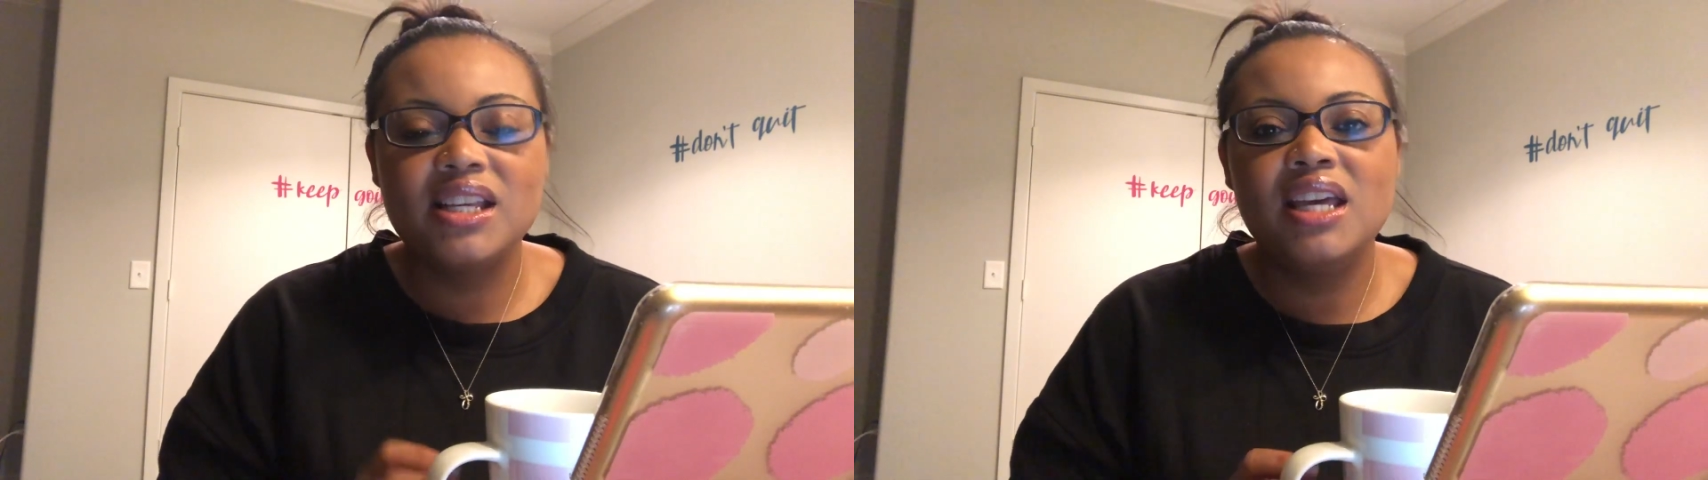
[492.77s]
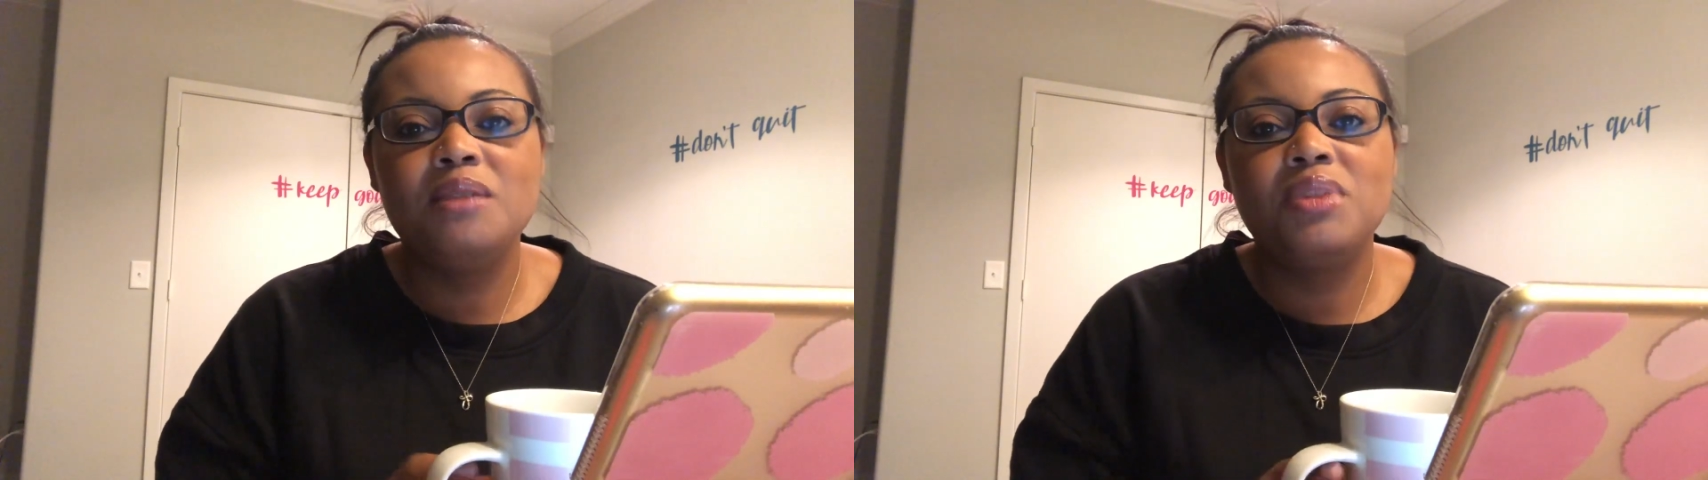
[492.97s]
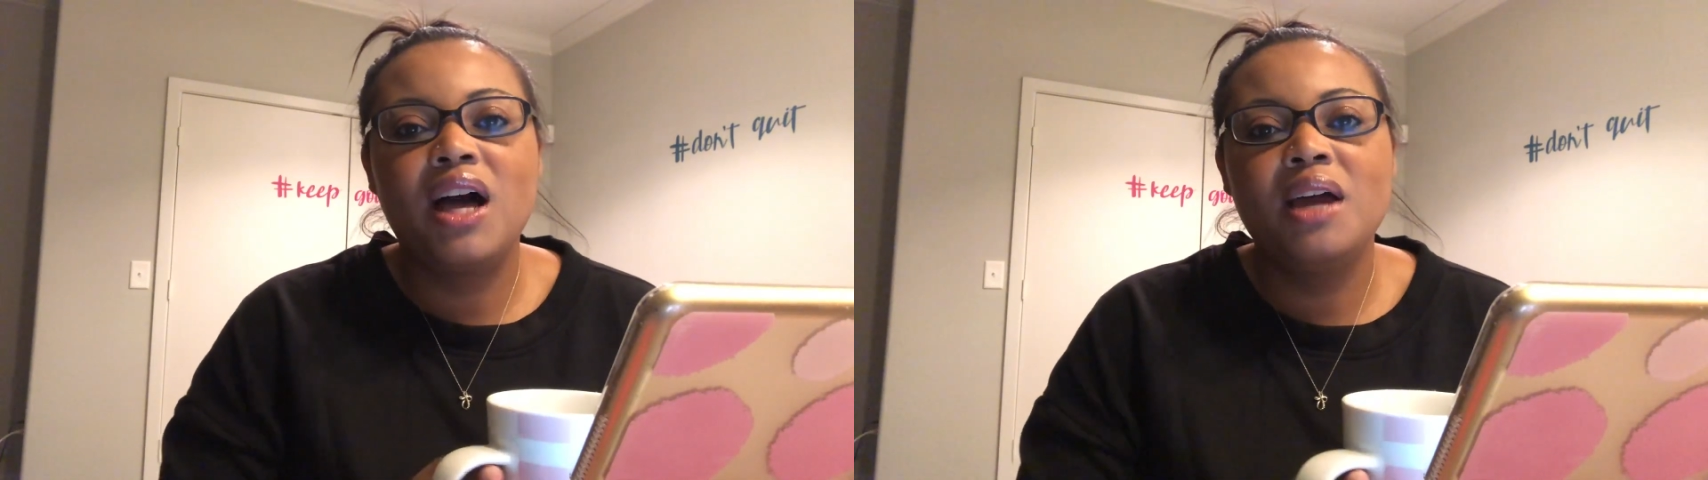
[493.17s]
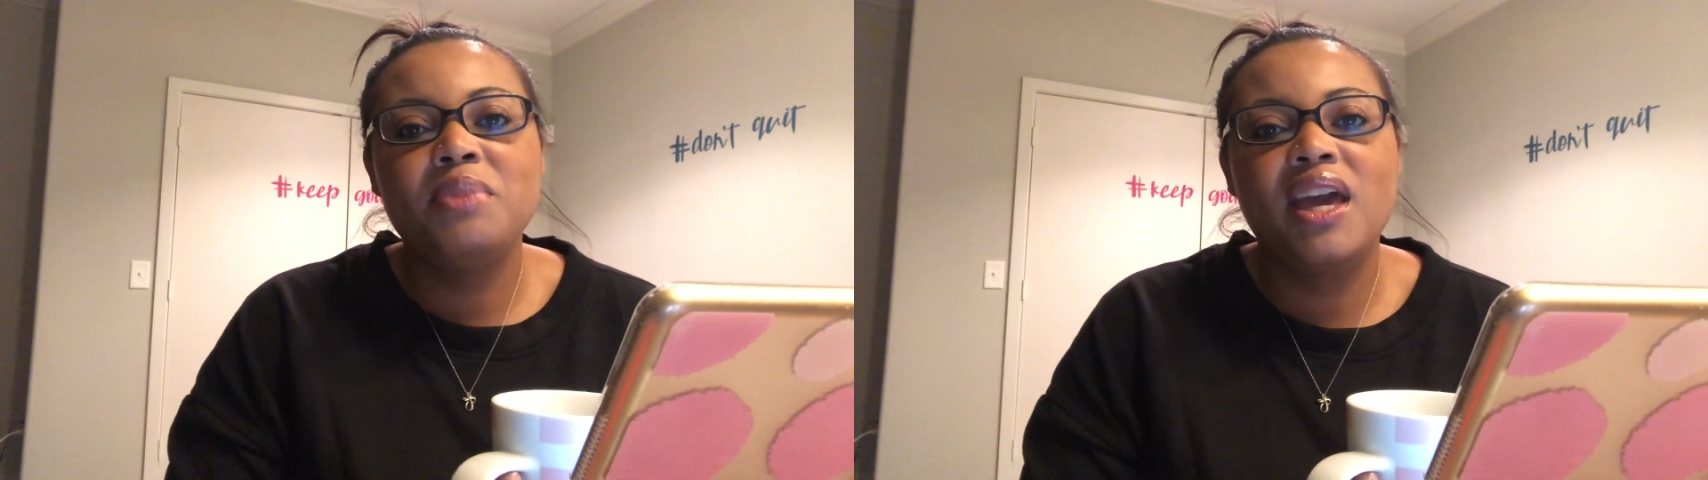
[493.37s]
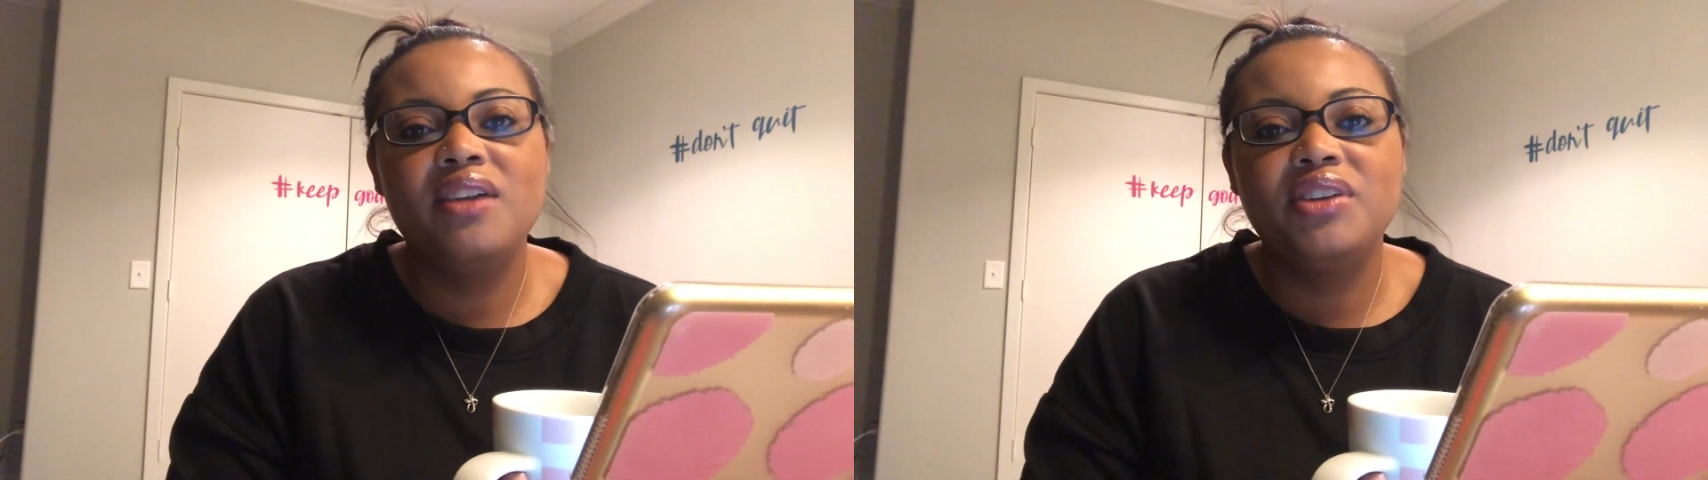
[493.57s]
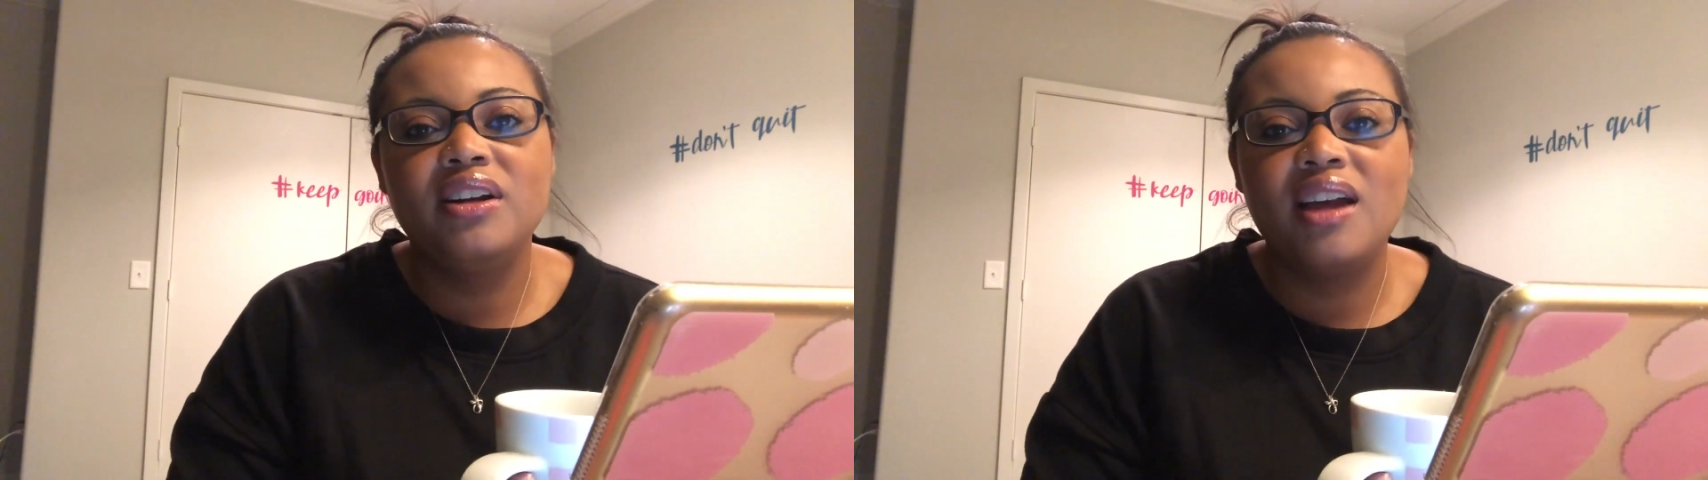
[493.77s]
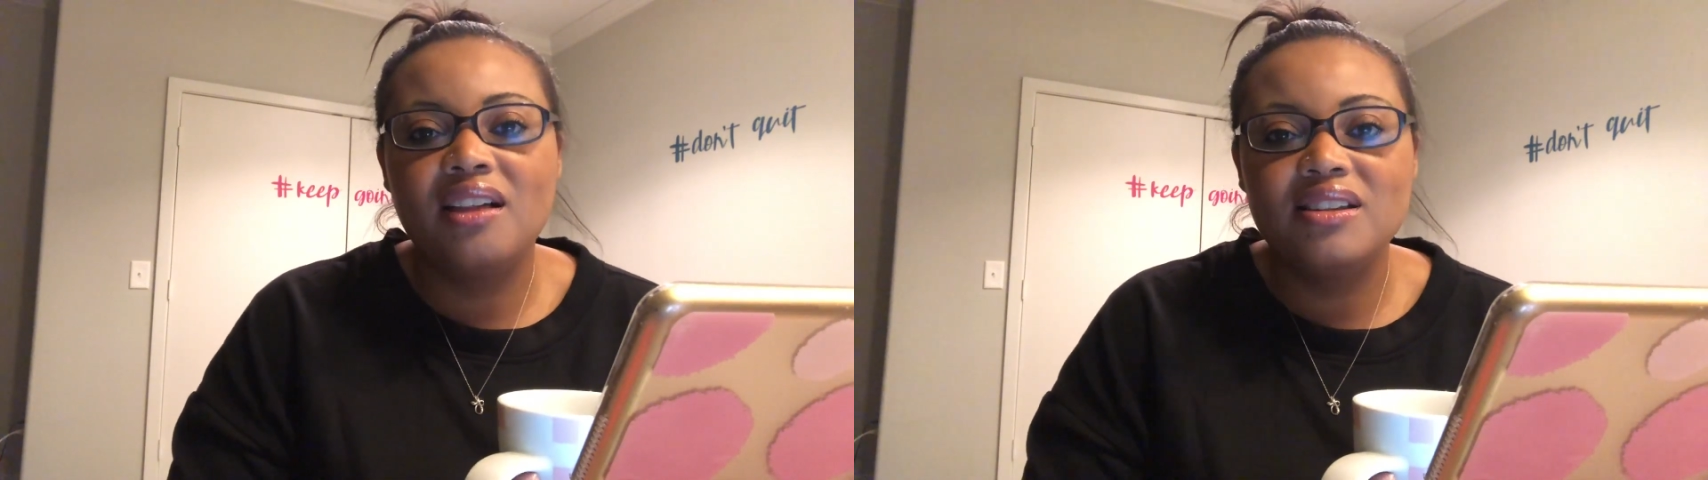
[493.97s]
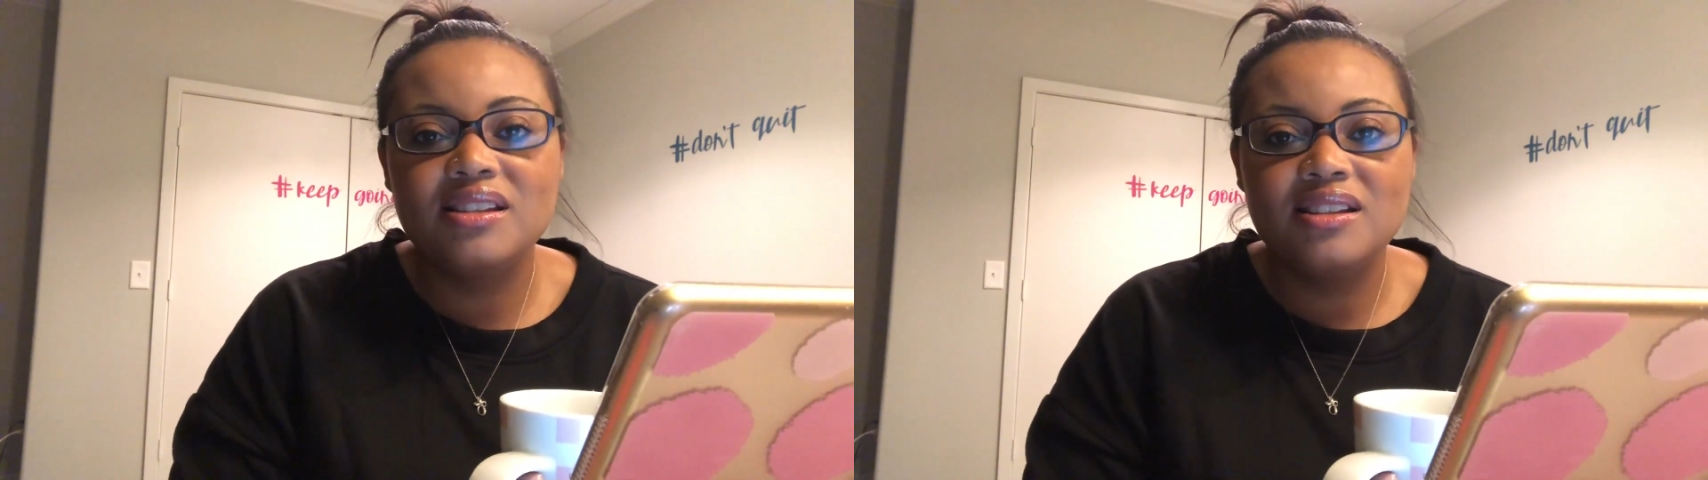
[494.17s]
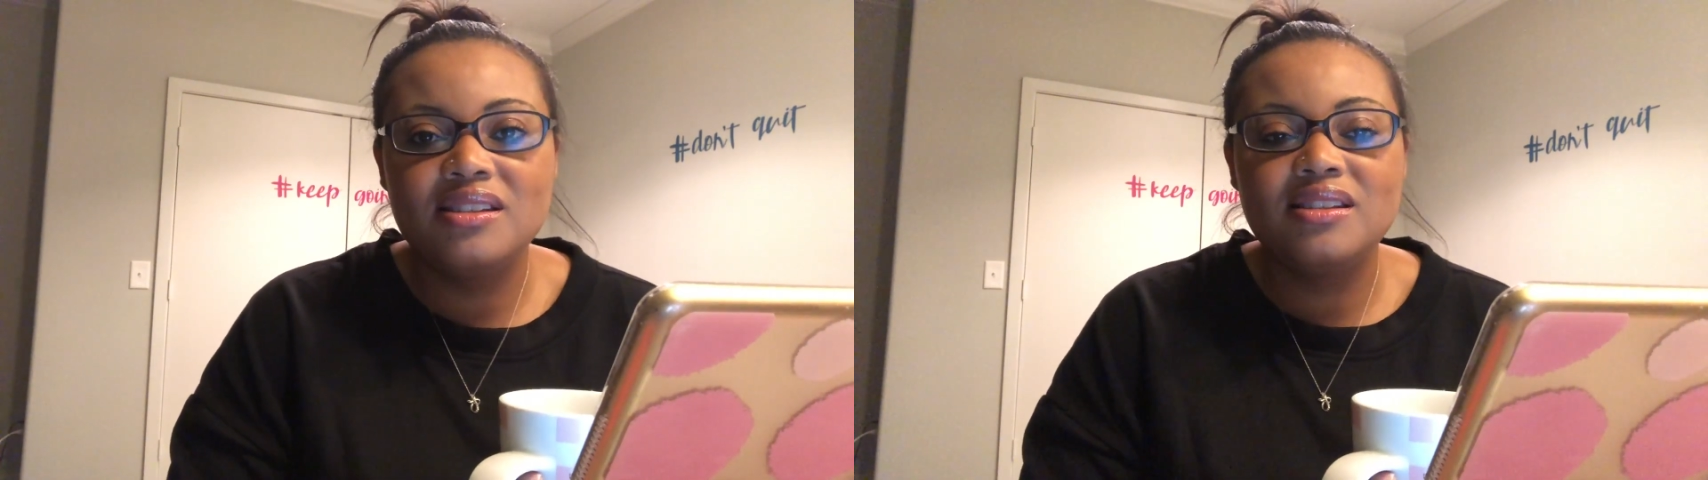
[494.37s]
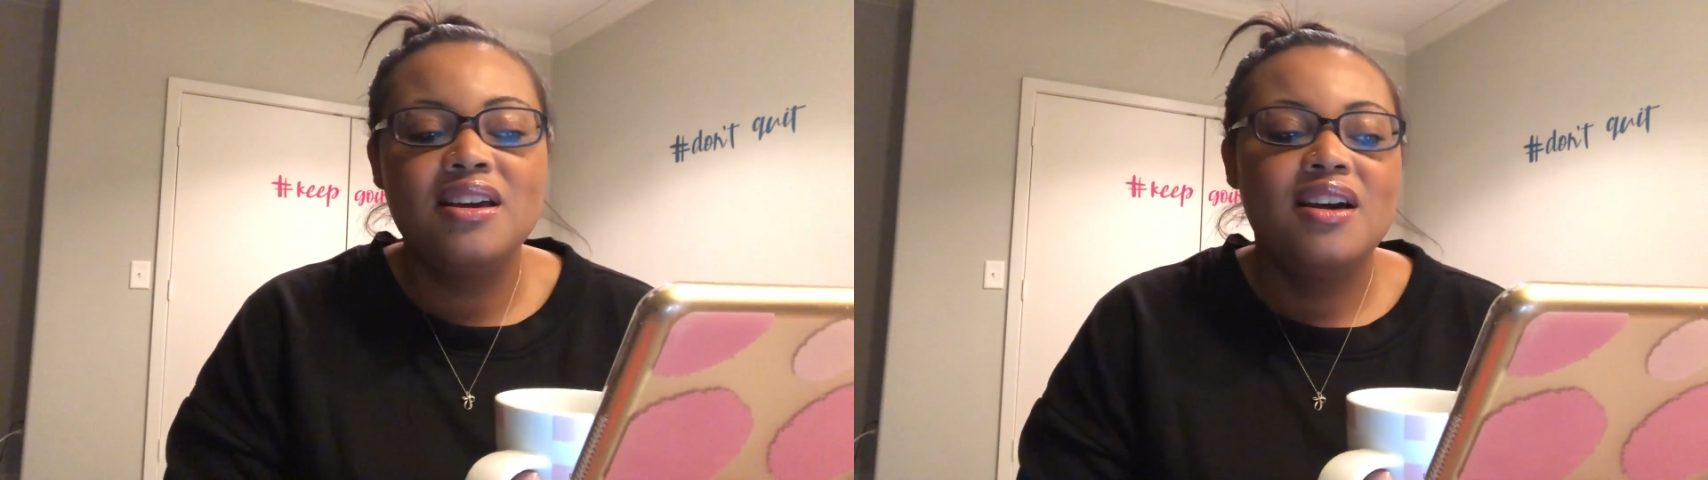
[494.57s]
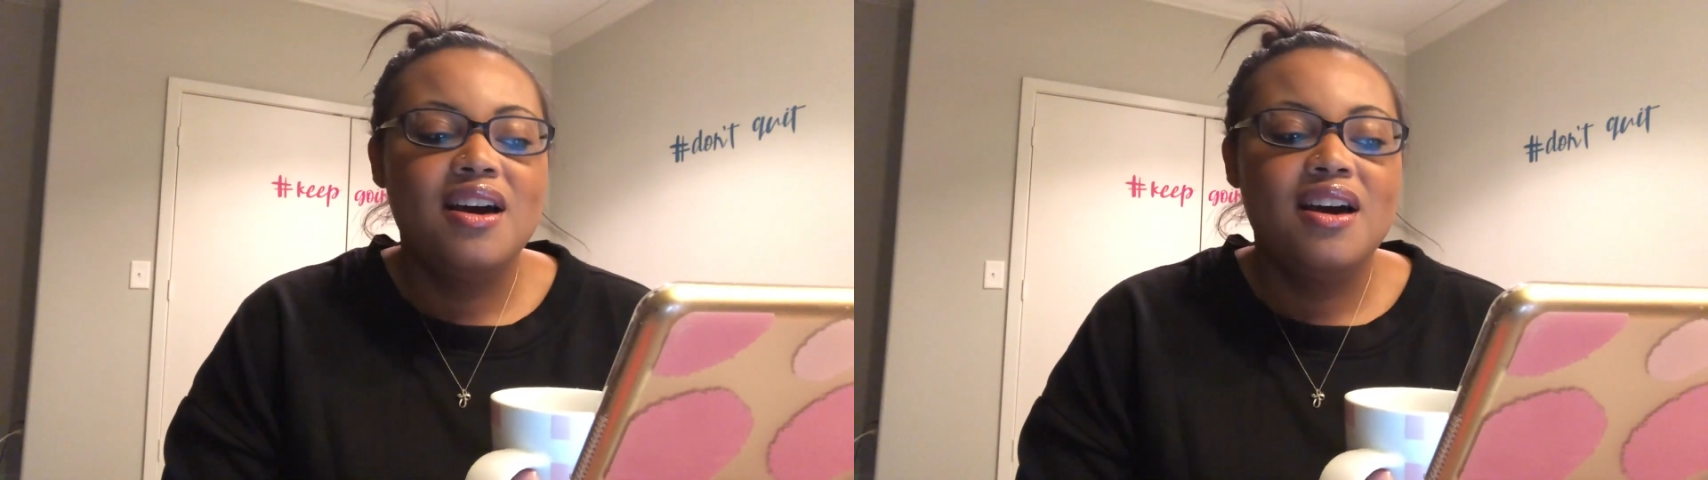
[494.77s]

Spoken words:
in applied behavior analysis.